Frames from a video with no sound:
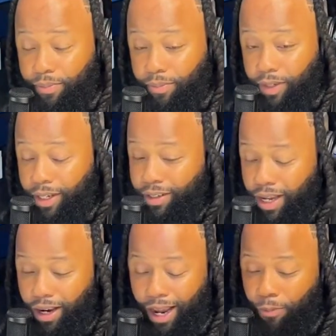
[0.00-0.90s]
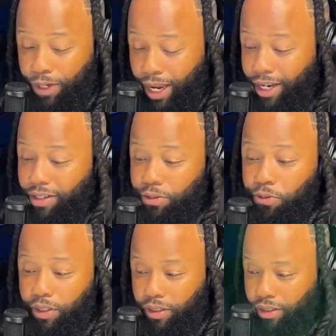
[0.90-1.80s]
And I went
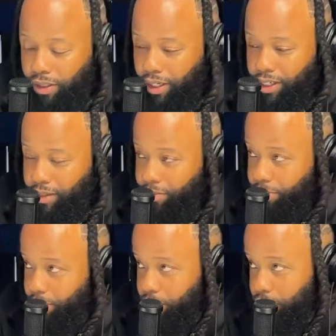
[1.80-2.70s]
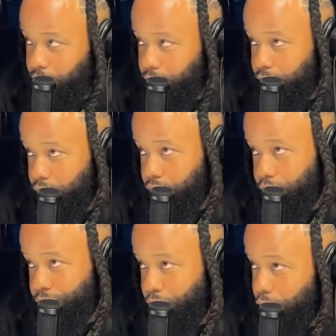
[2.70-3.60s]
8-20. In
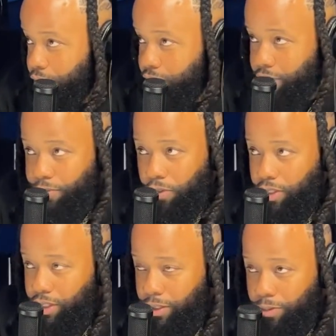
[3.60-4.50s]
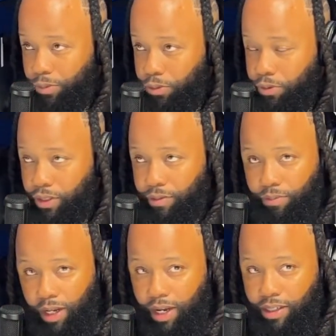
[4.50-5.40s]
13, 14 of them 20
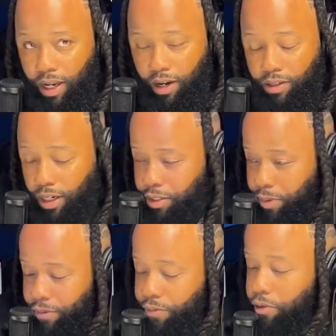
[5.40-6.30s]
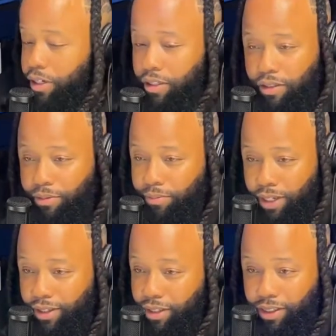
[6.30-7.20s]
games I lost by 40
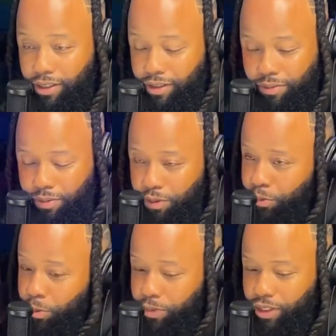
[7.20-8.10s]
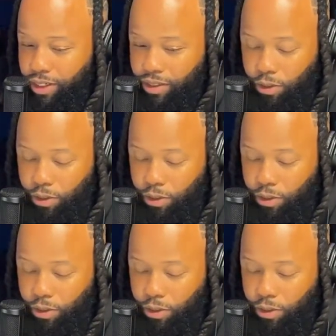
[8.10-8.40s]
at least. You feel what I'm saying?